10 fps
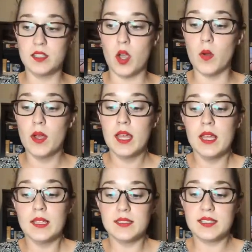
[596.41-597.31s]
So
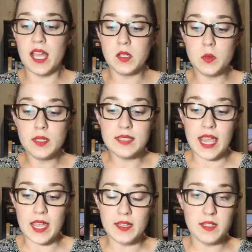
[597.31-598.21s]
schedule
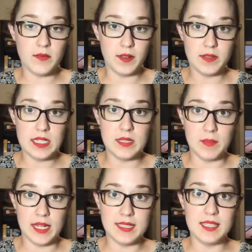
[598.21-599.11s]
10 to 15
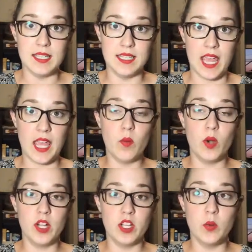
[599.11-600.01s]
minutes a day
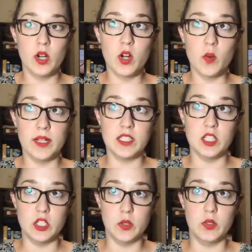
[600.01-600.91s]
where you are going to
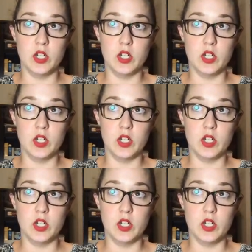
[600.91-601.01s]
do